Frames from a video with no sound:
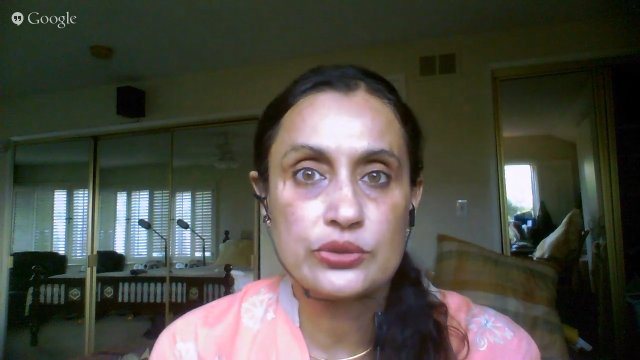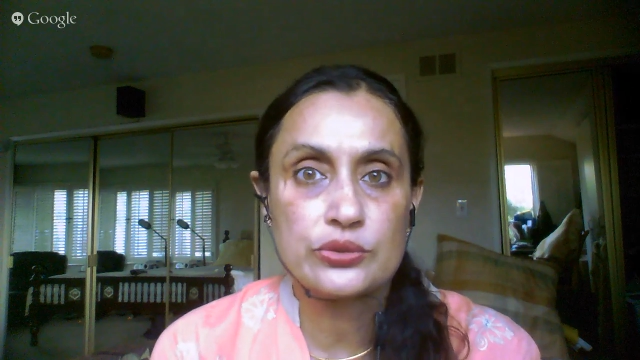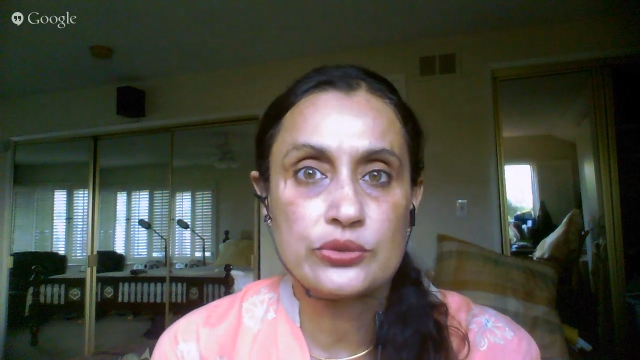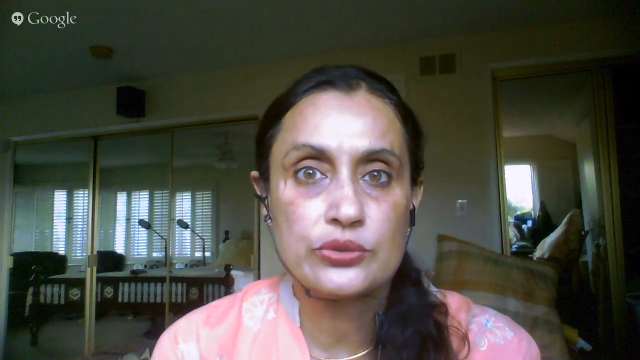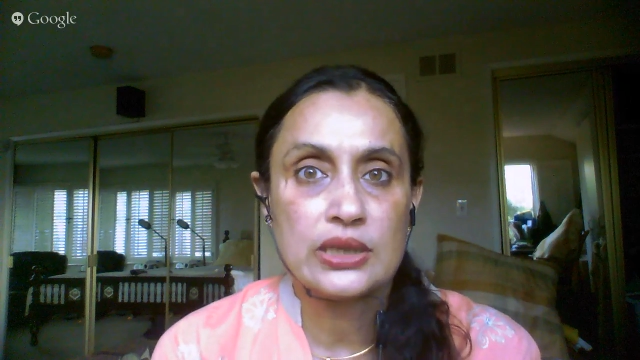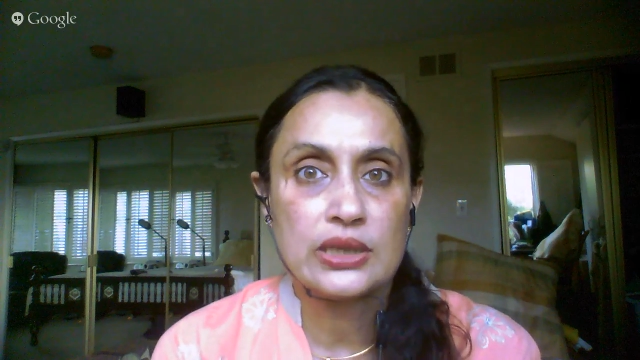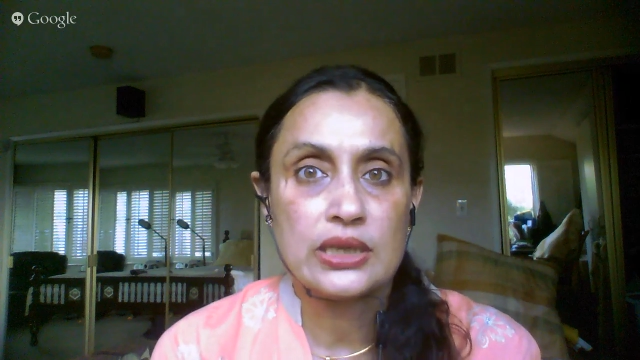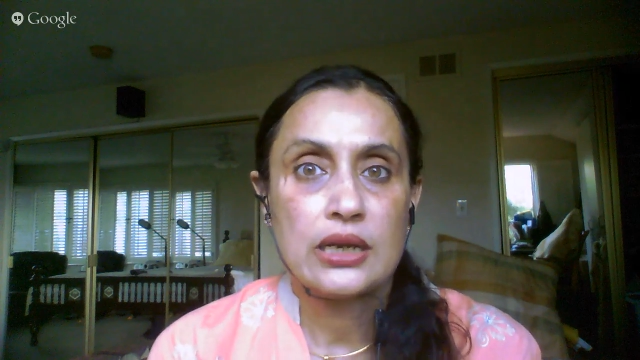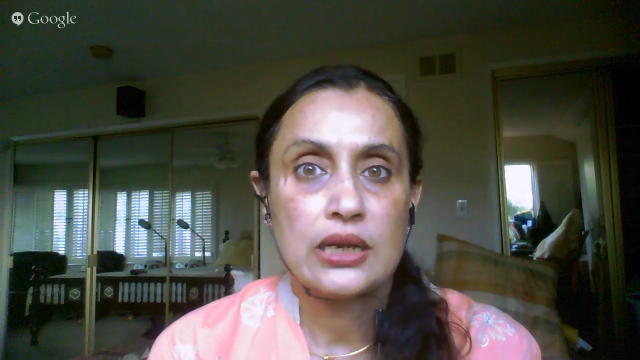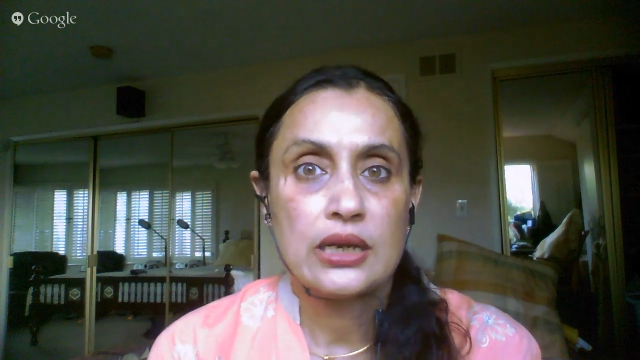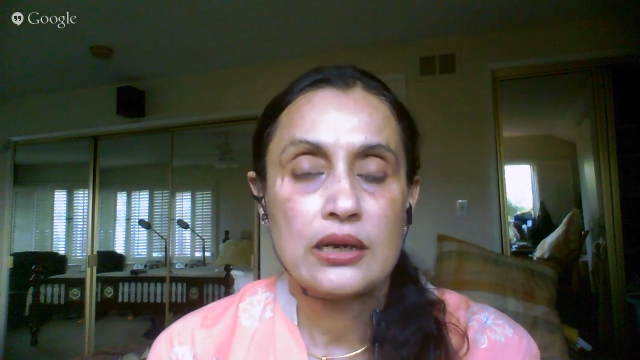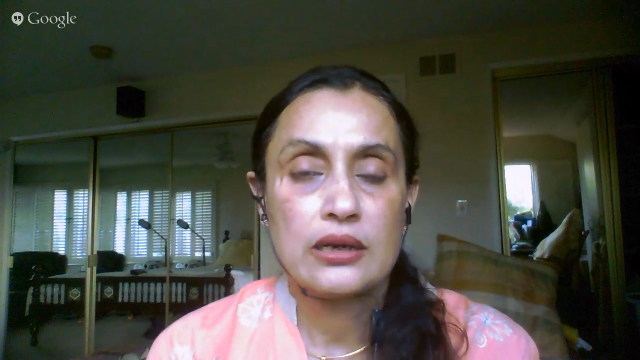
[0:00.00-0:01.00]
to
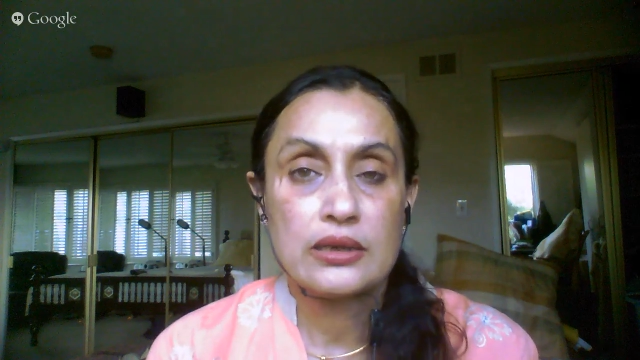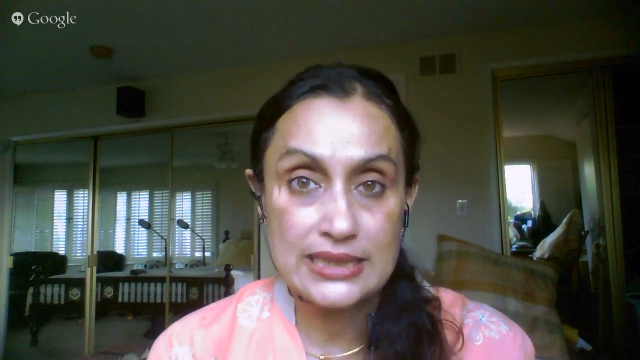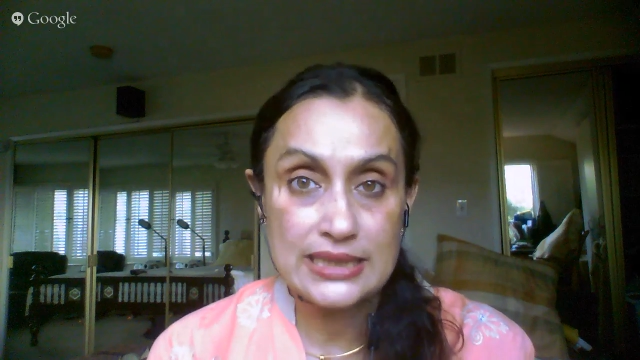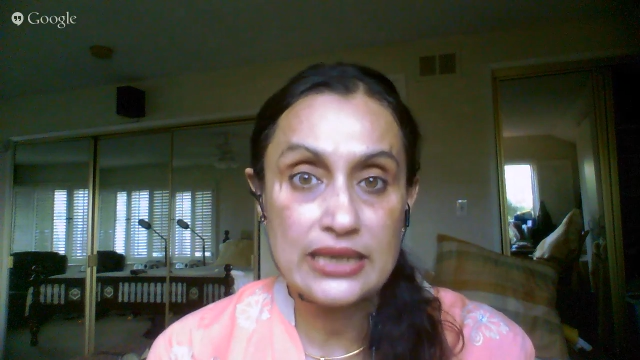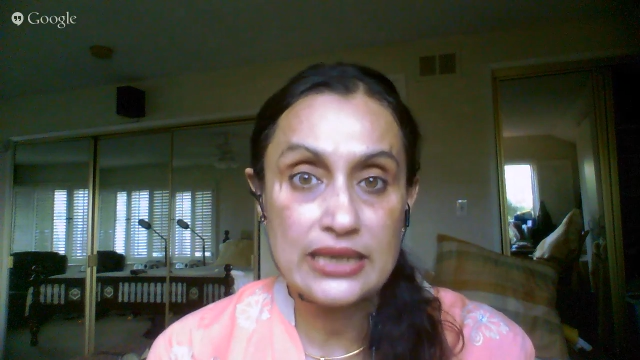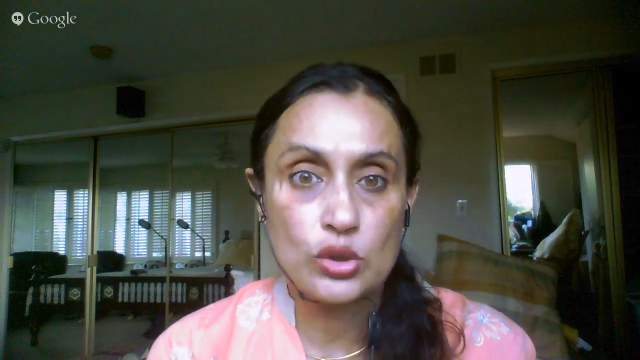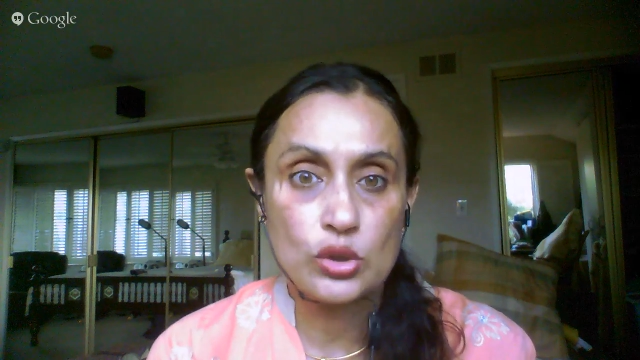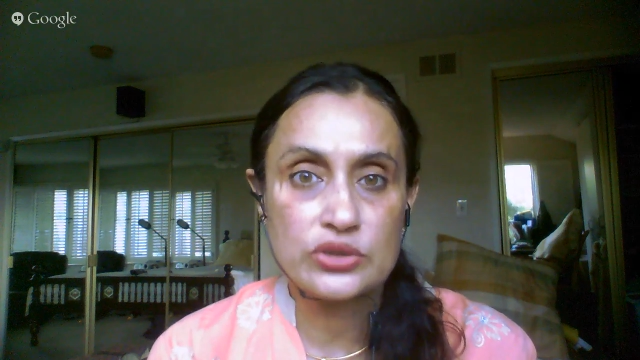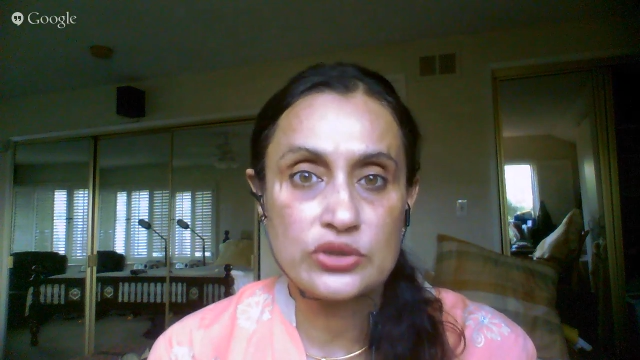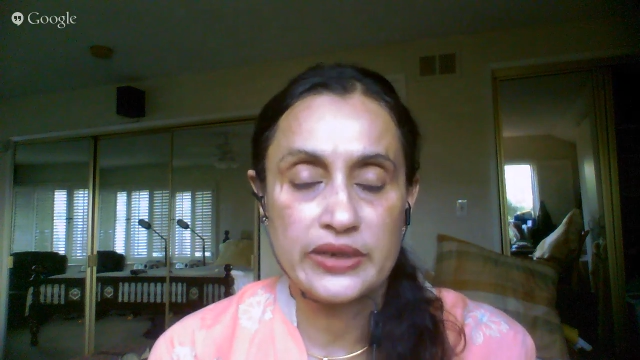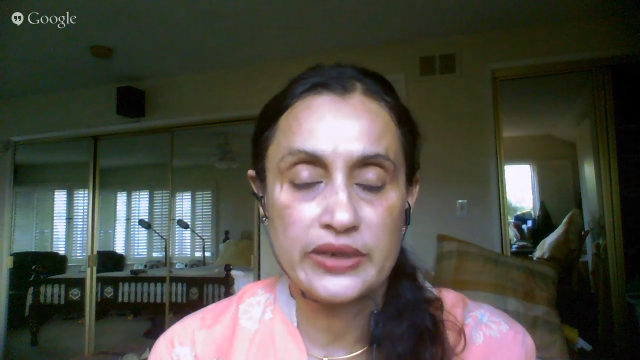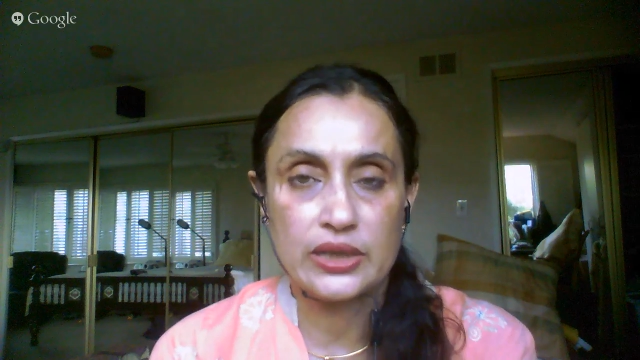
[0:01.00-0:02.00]
see
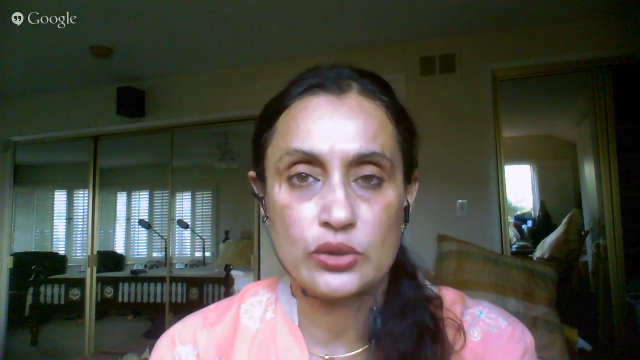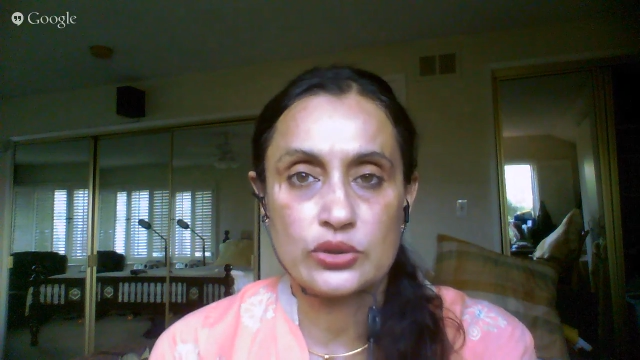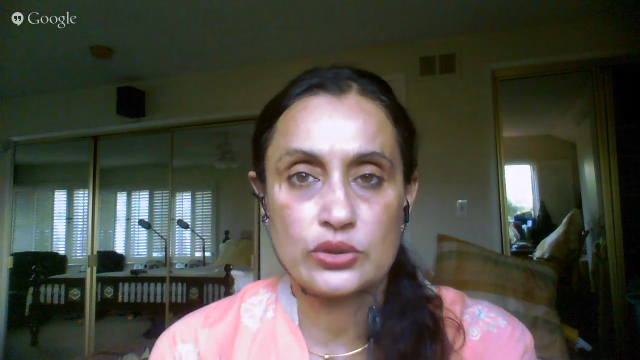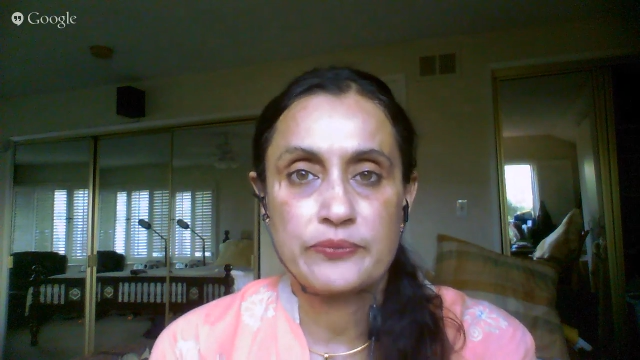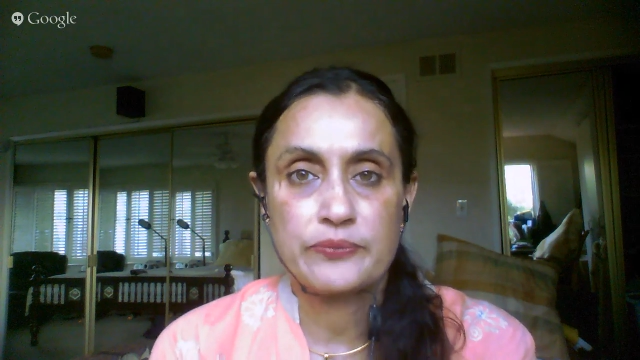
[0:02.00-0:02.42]
those videos.